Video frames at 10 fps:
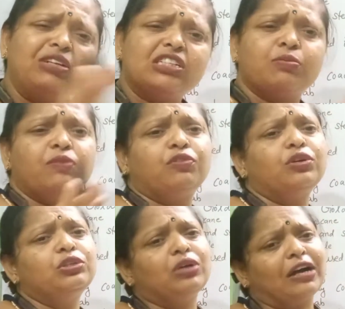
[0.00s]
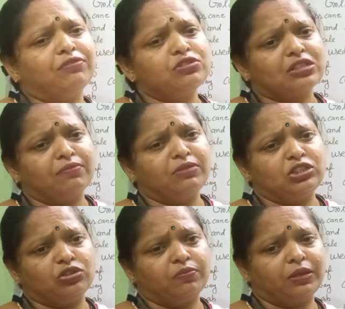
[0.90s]
minutes before you have to submit
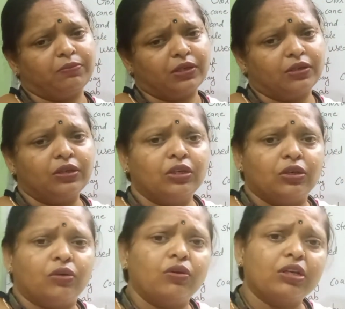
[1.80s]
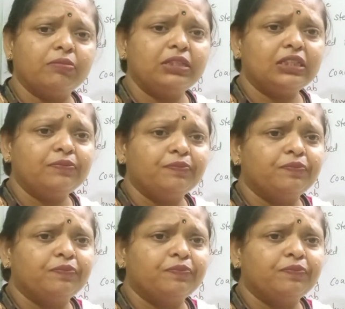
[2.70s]
your paper. Okay, beta?